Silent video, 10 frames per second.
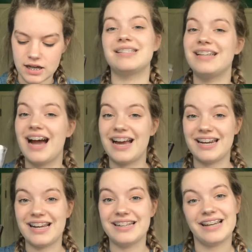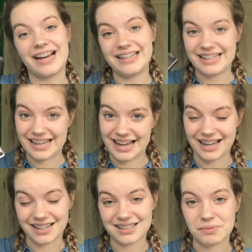It's
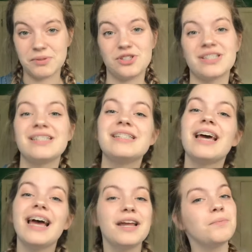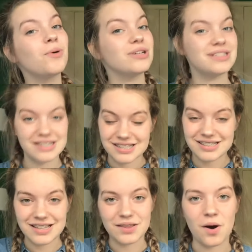9.98, which is 10 more
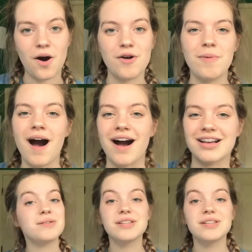cents than the whole box.